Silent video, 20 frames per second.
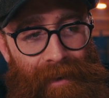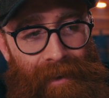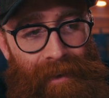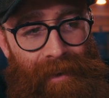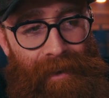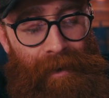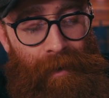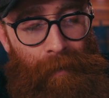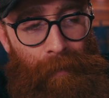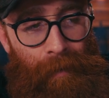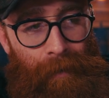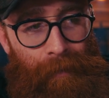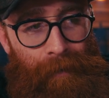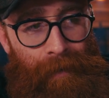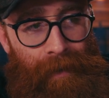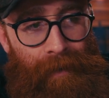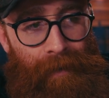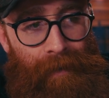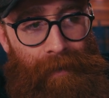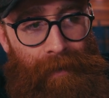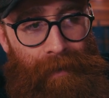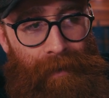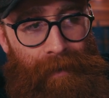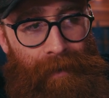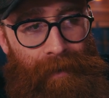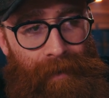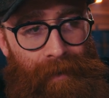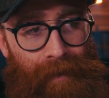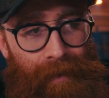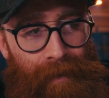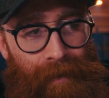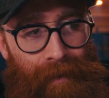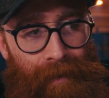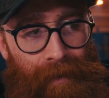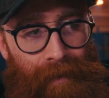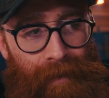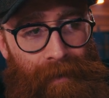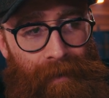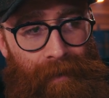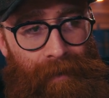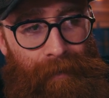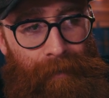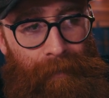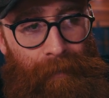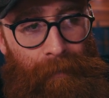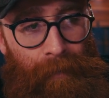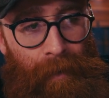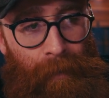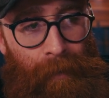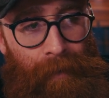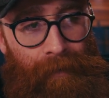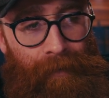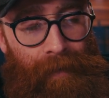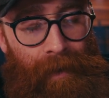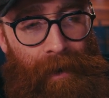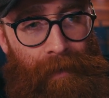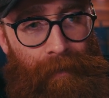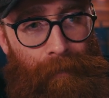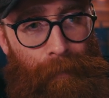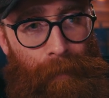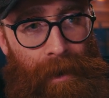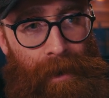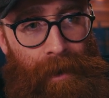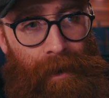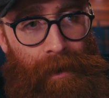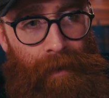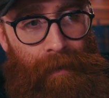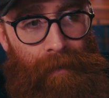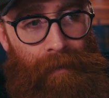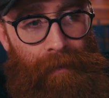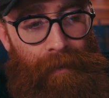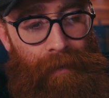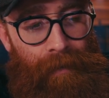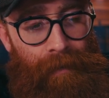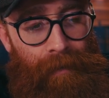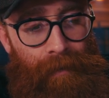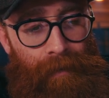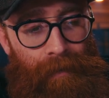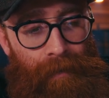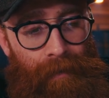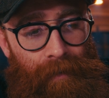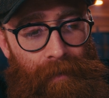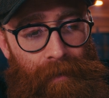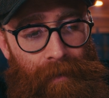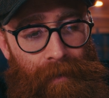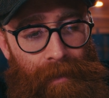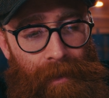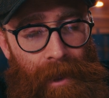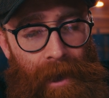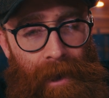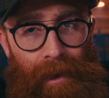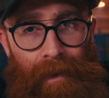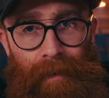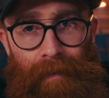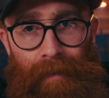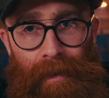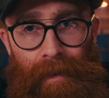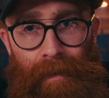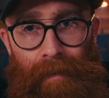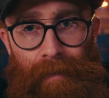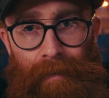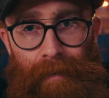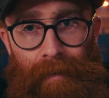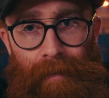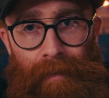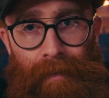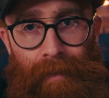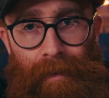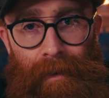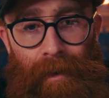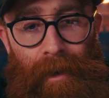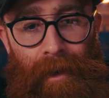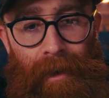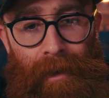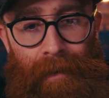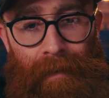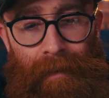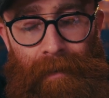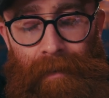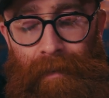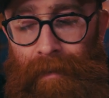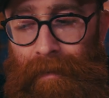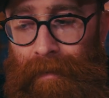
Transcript: Yeah, I'll probably do that. My wife's dad's making langoustines and